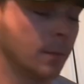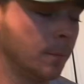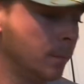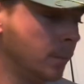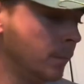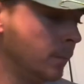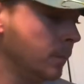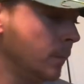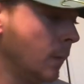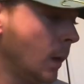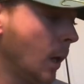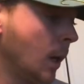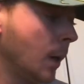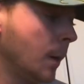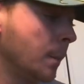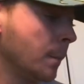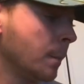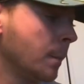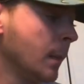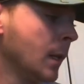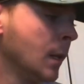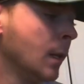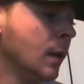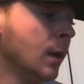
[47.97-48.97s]

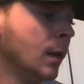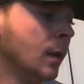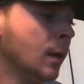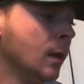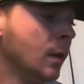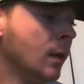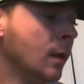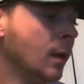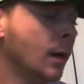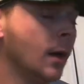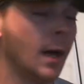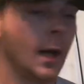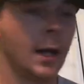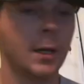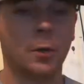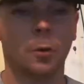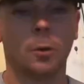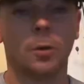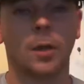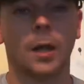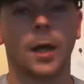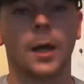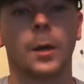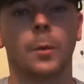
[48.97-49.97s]
I do
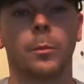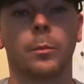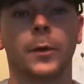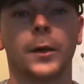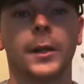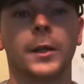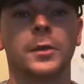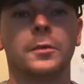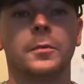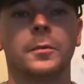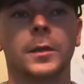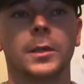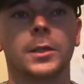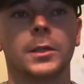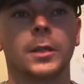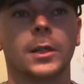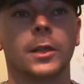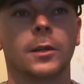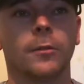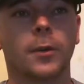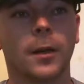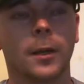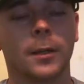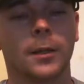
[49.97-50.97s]
a lot of bridge fishing
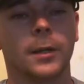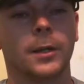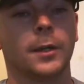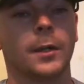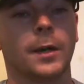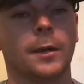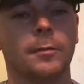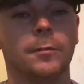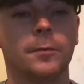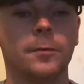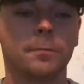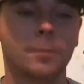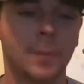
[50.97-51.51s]
around here.